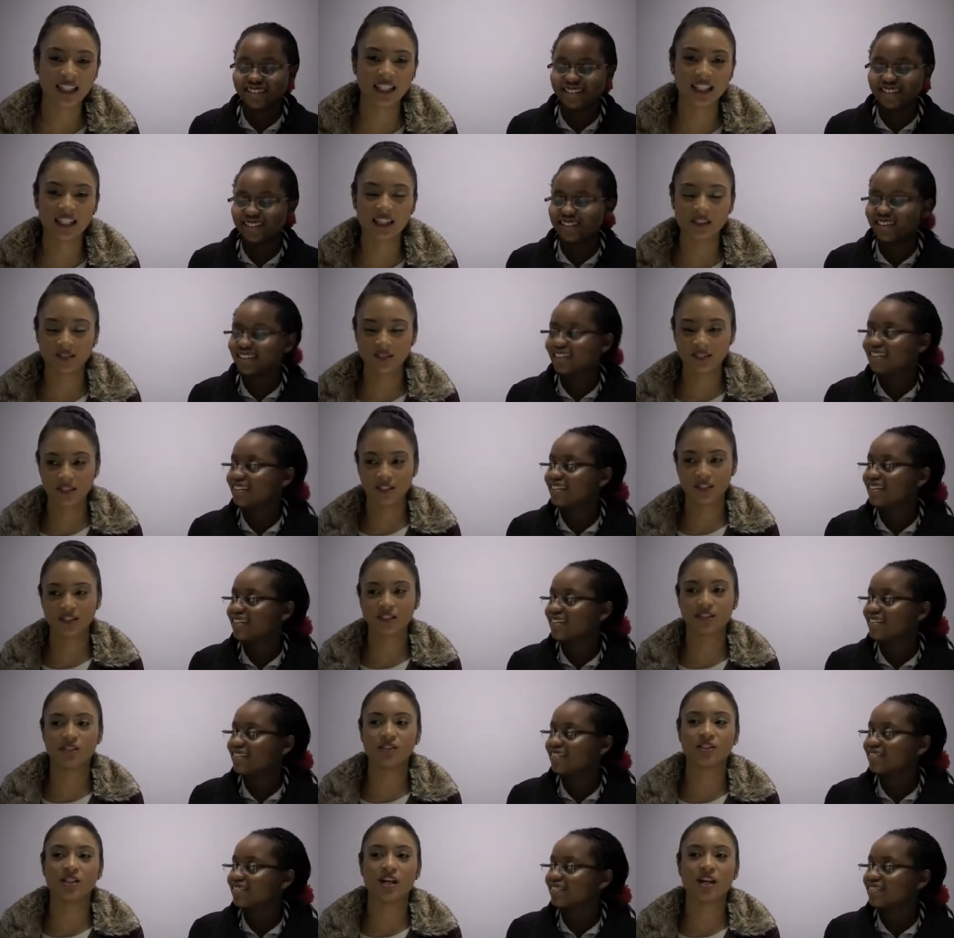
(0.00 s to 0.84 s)
Speaker 1: it gives
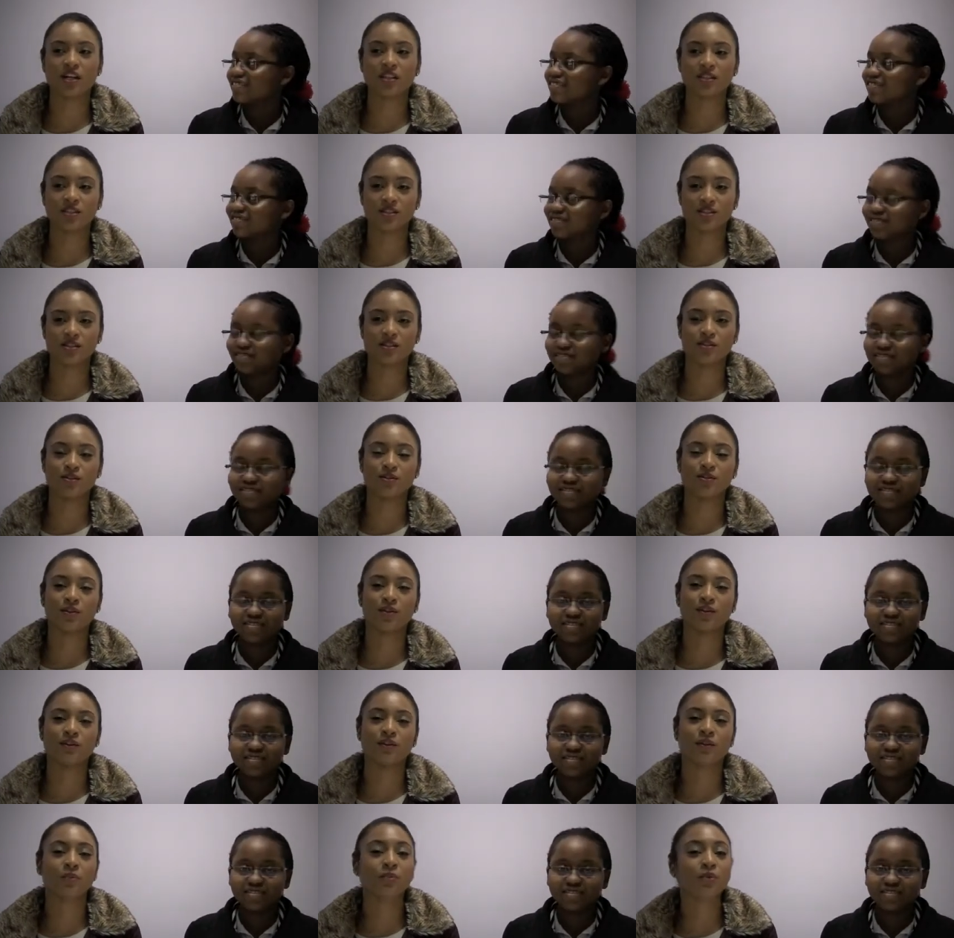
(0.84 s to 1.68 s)
us the chance to
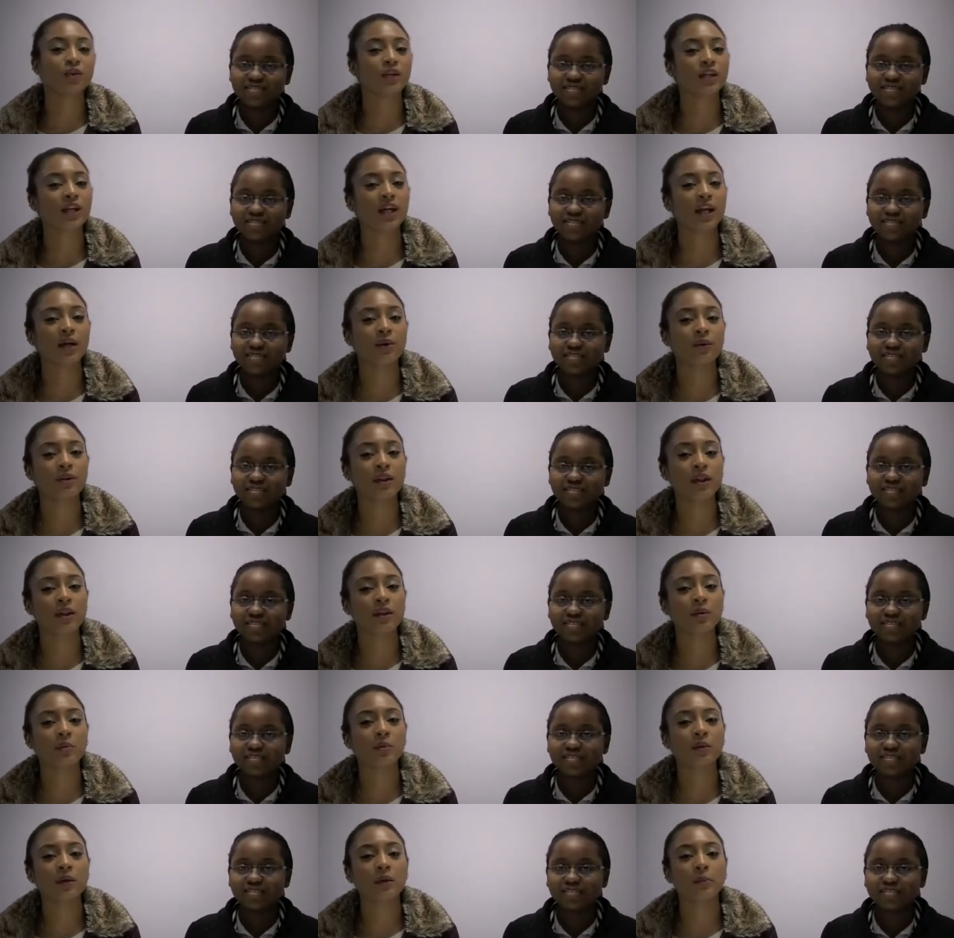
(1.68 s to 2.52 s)
sort of communicate with
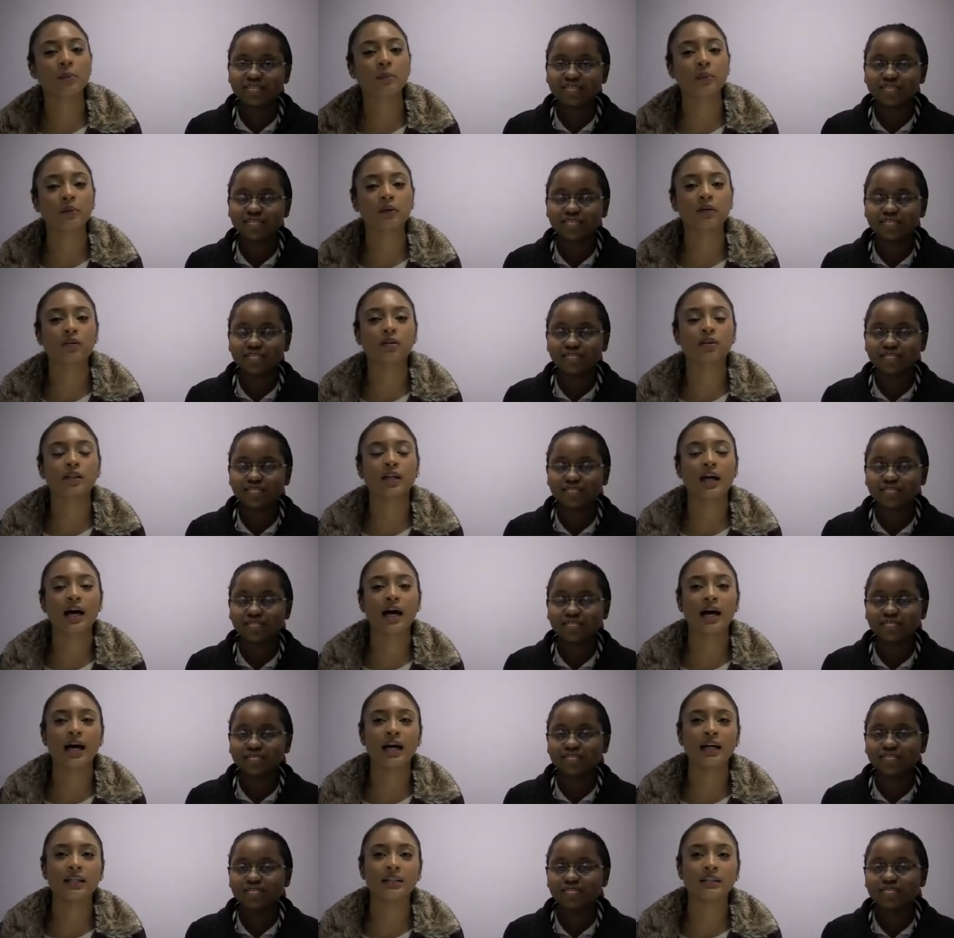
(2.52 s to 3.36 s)
other people,
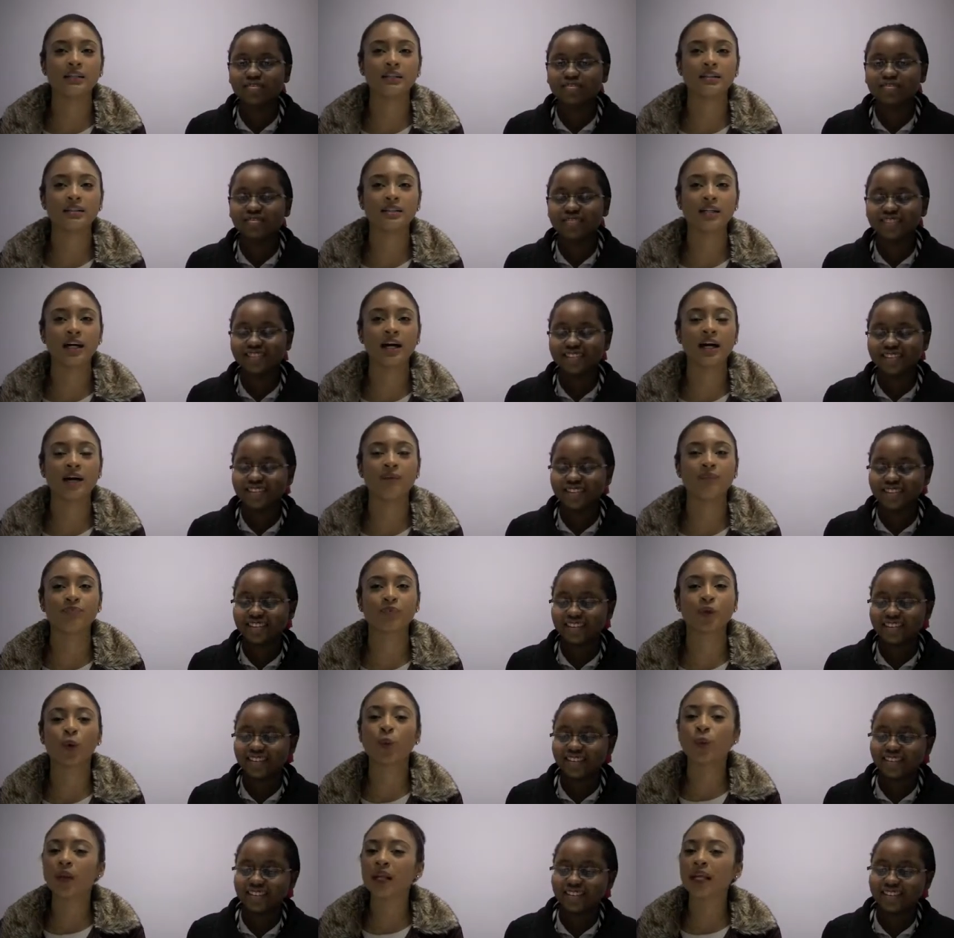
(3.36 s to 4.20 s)
and
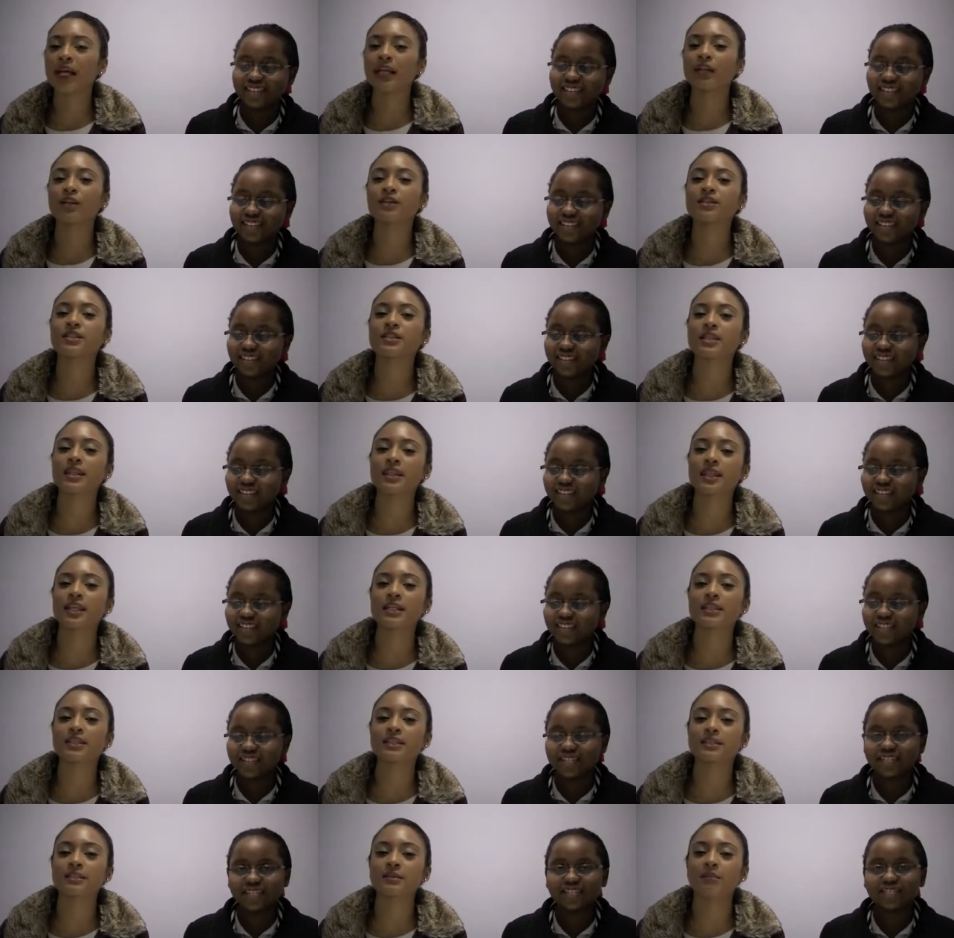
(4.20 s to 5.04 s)
um, we learn lots of
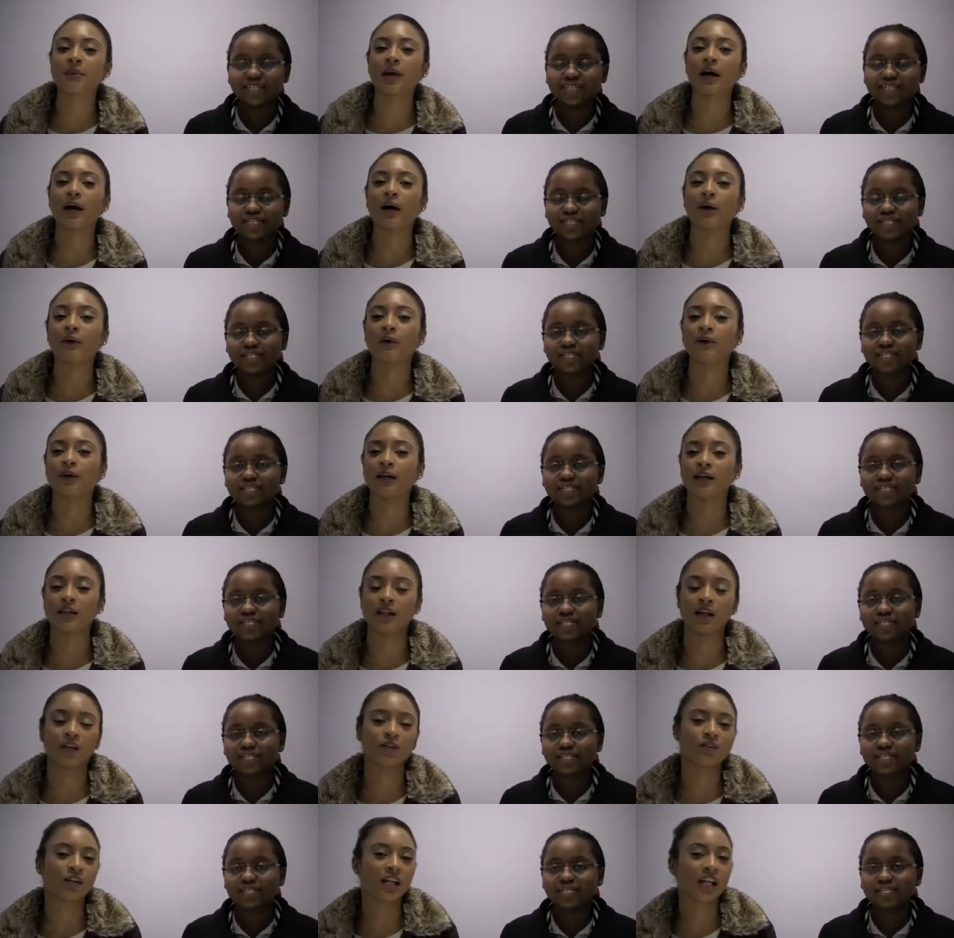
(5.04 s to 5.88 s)
things
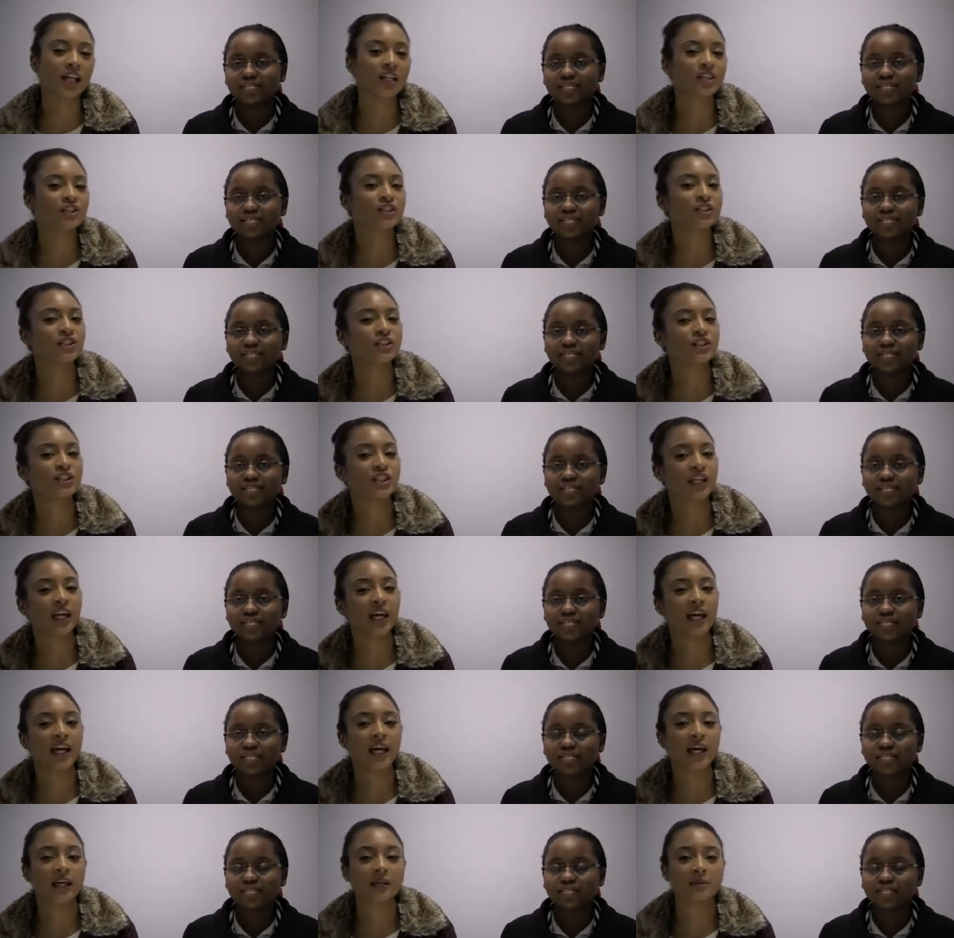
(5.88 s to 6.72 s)
about like
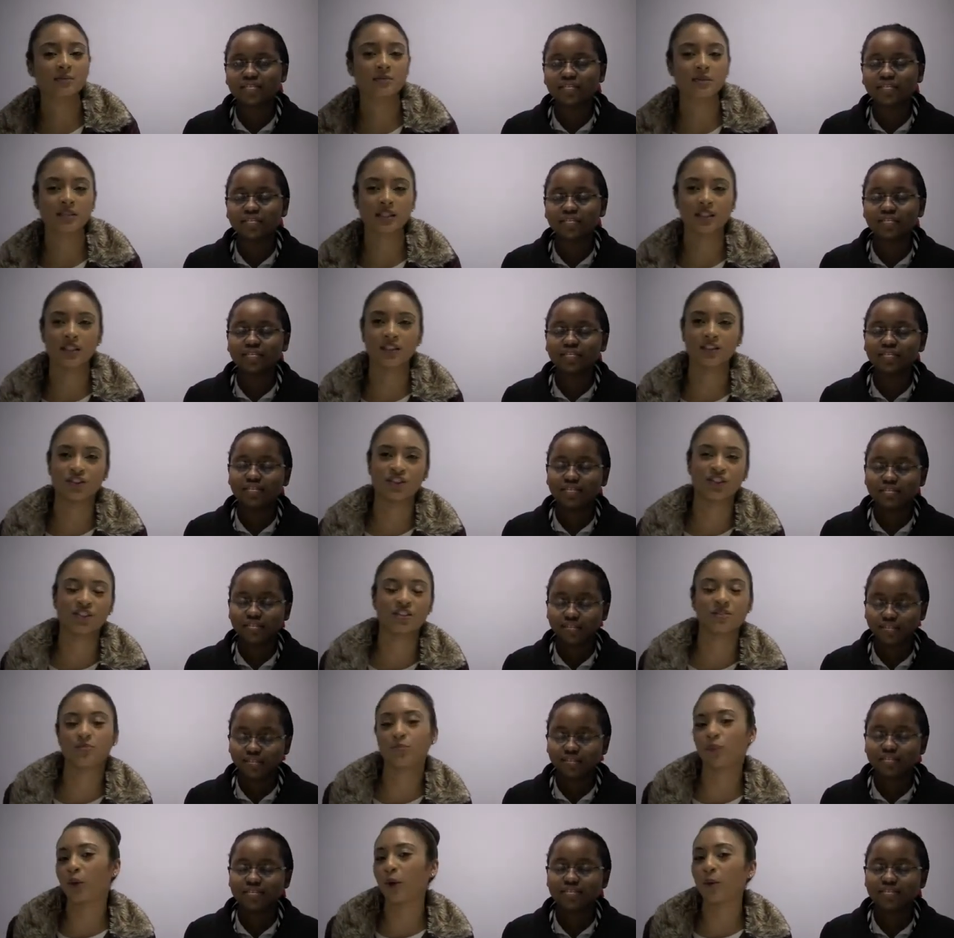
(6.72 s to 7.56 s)
relationships and
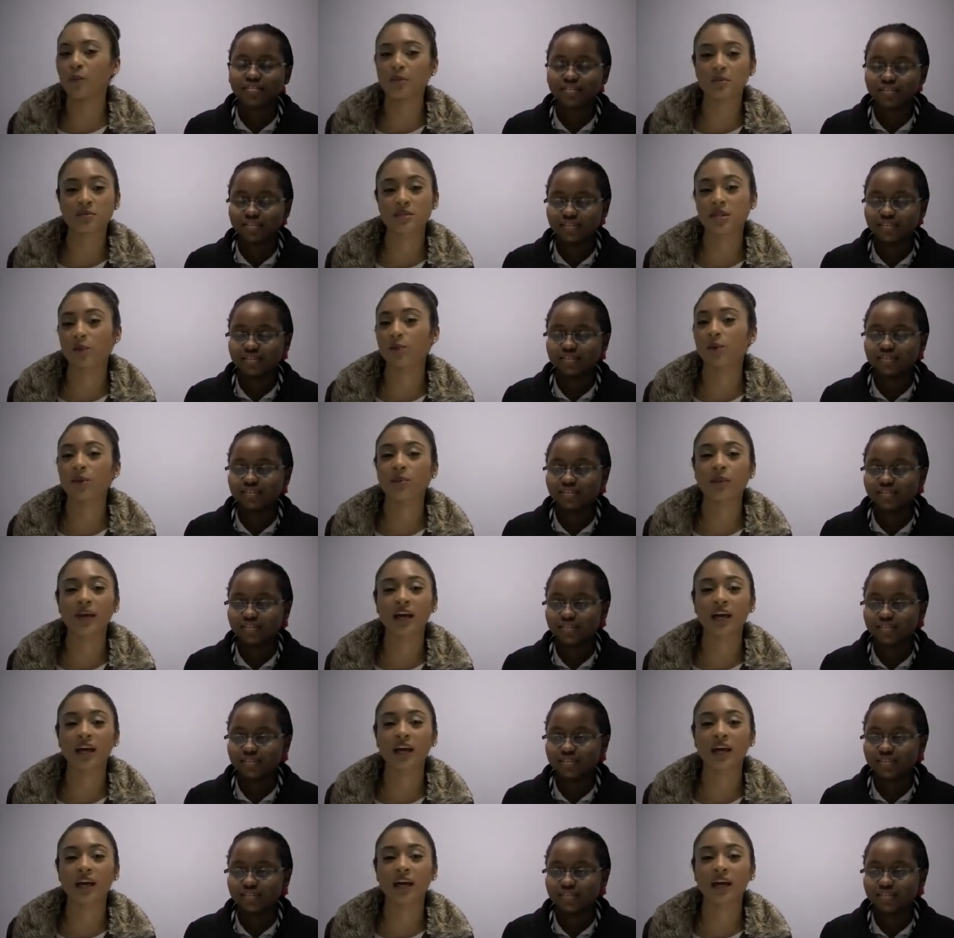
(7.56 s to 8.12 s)
just problems that we